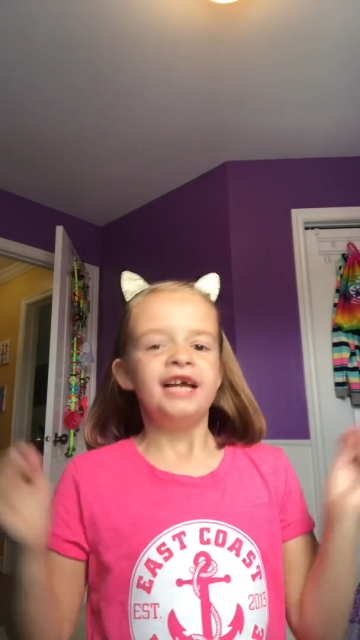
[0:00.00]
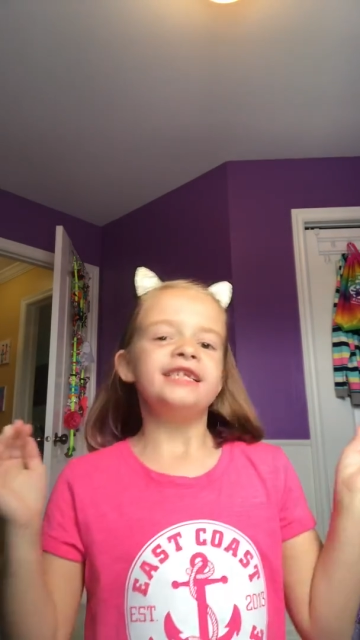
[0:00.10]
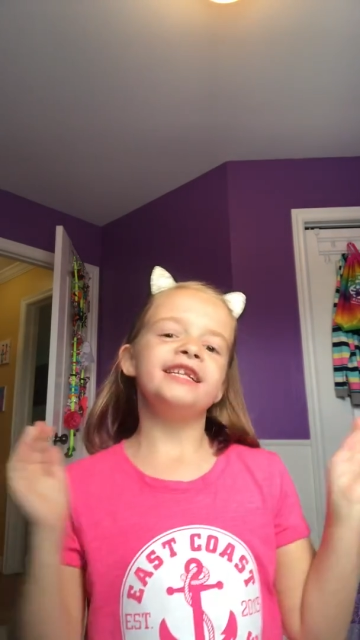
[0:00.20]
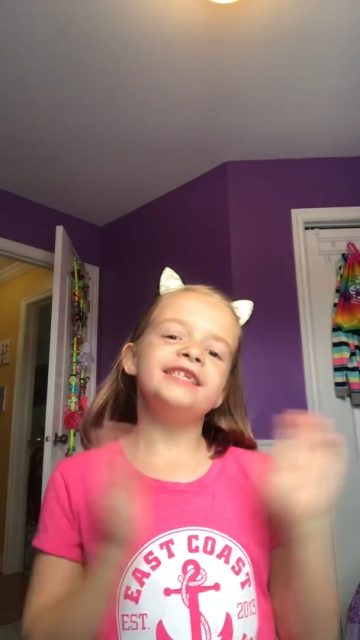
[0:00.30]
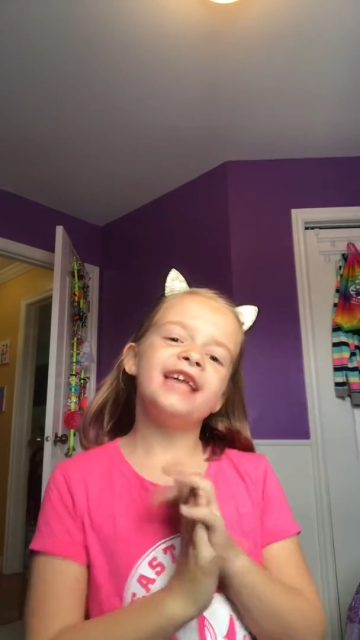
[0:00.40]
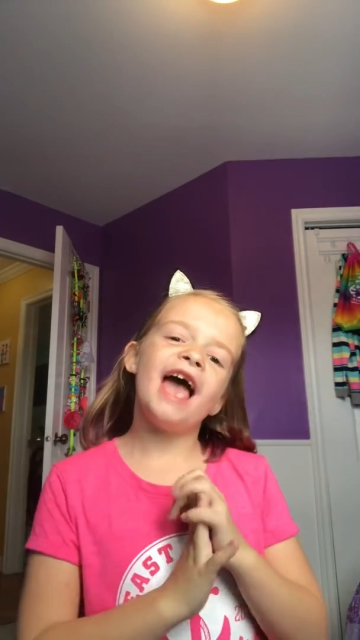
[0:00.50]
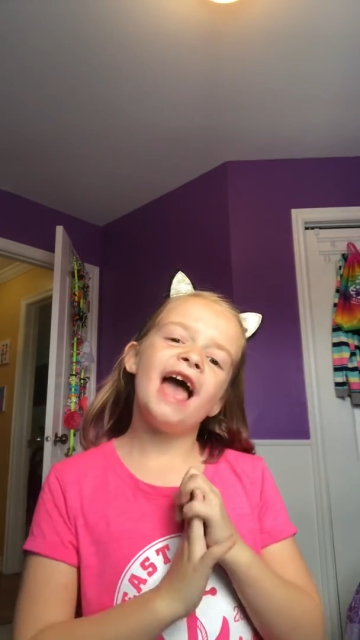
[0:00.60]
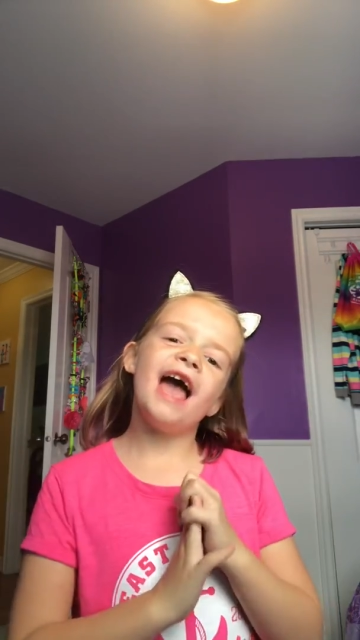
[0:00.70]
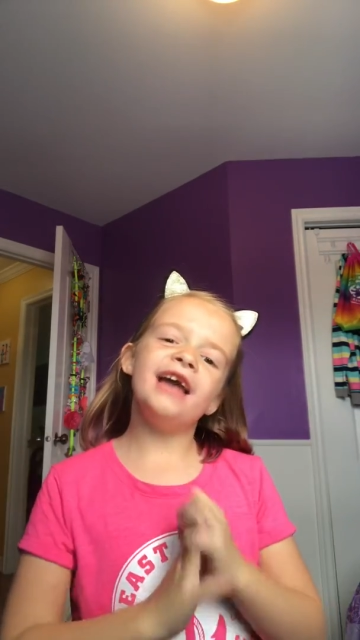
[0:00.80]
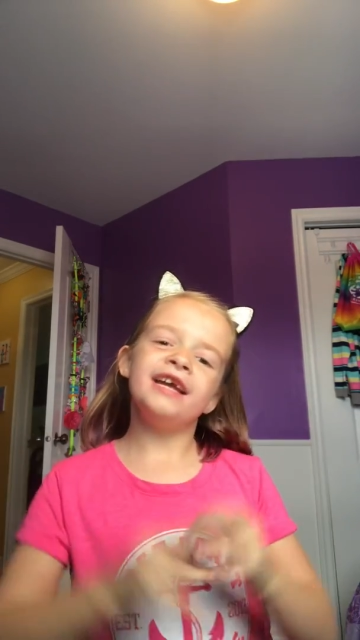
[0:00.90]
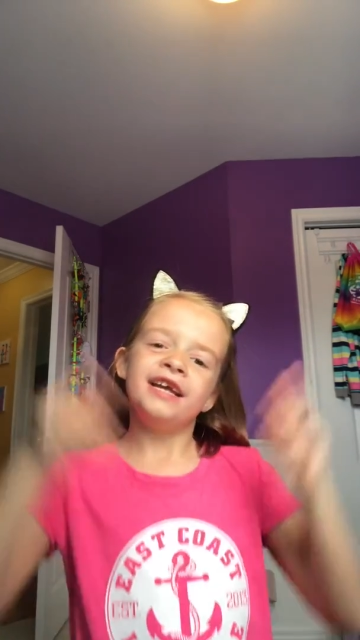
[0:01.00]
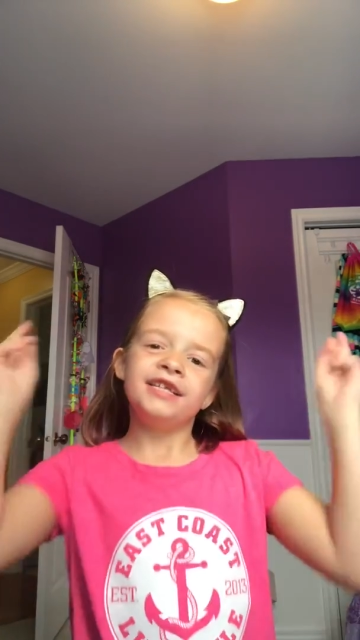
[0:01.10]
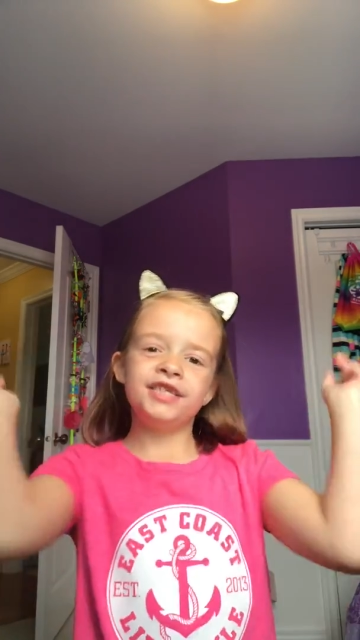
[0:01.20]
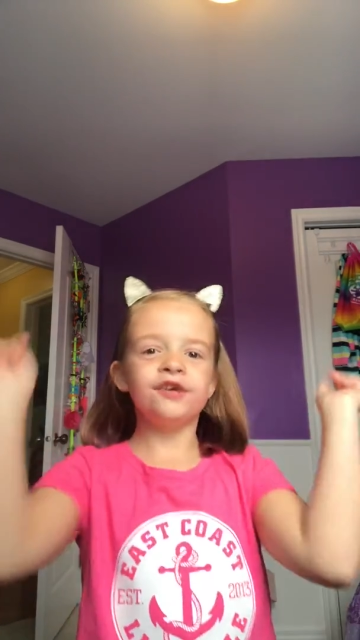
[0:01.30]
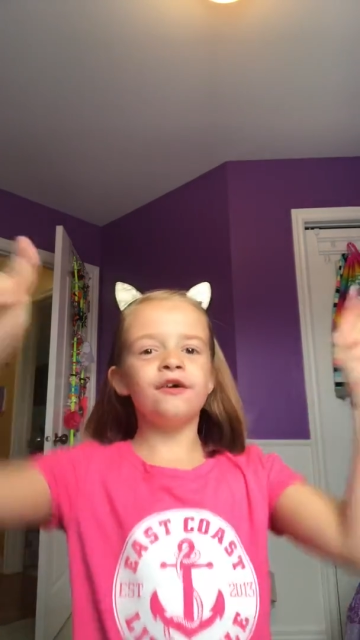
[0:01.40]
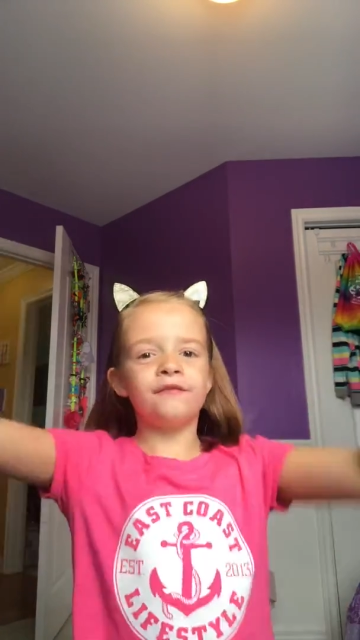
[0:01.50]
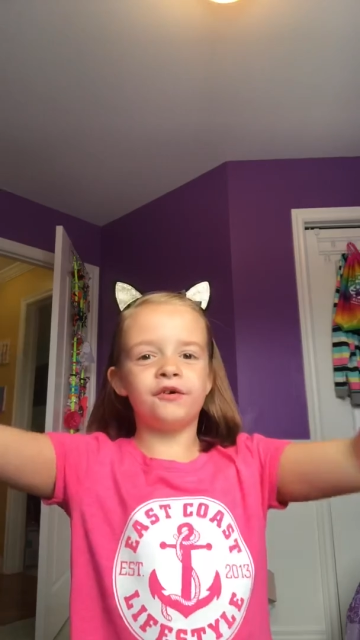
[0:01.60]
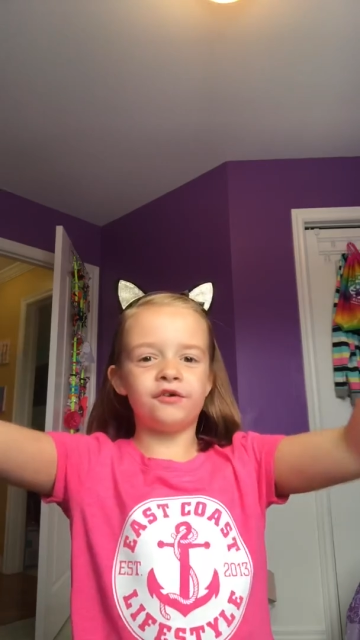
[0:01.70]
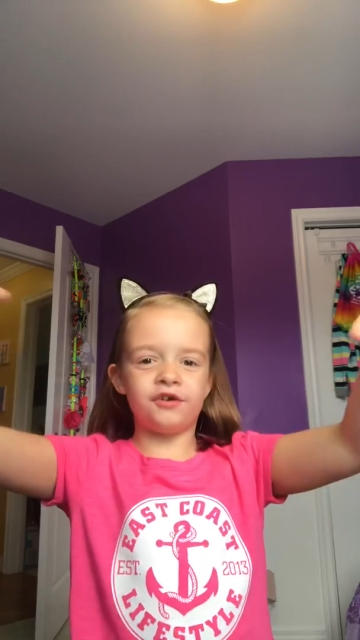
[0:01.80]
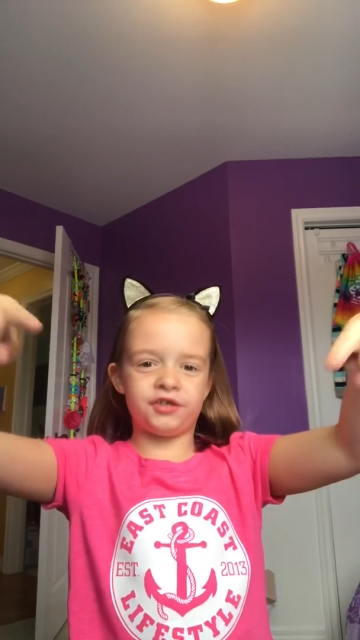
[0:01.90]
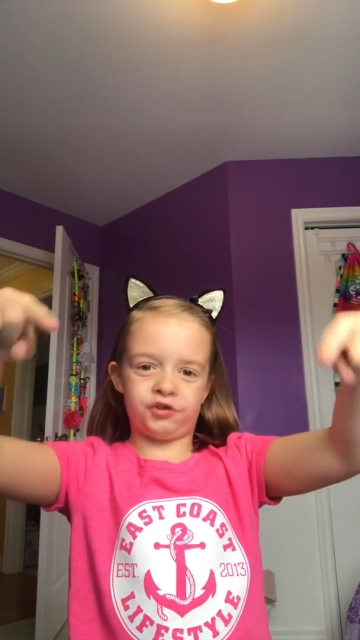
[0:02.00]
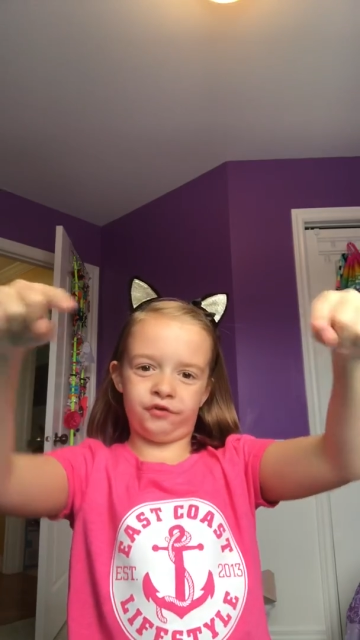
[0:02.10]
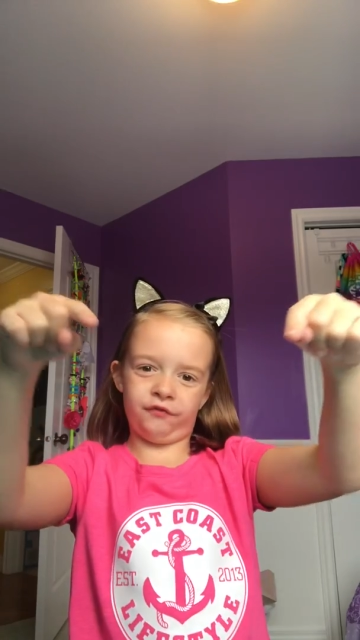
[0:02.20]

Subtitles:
Today, two of you girls